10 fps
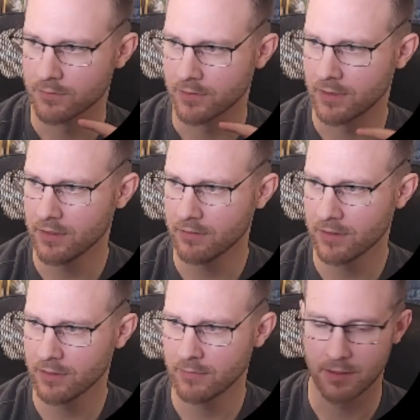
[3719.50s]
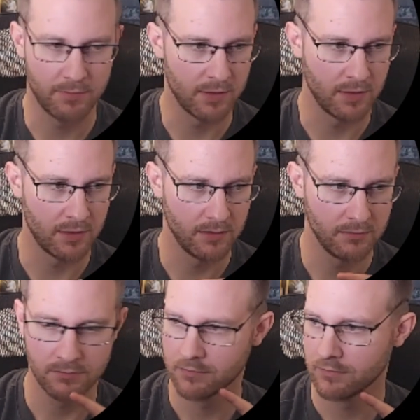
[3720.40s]
Getting a random number,
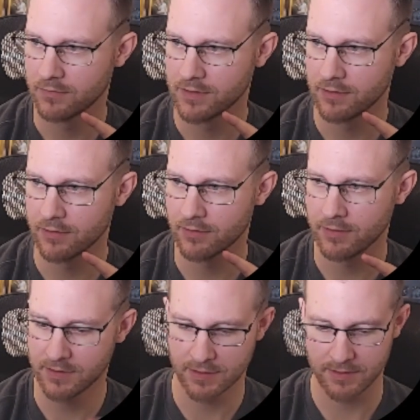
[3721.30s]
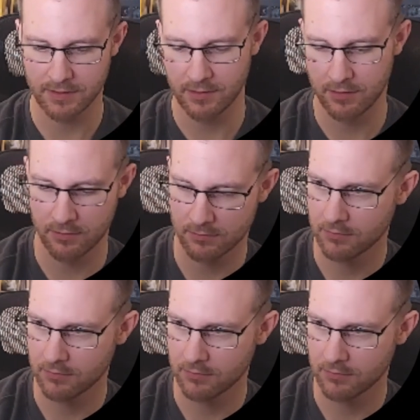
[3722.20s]
0 to 360,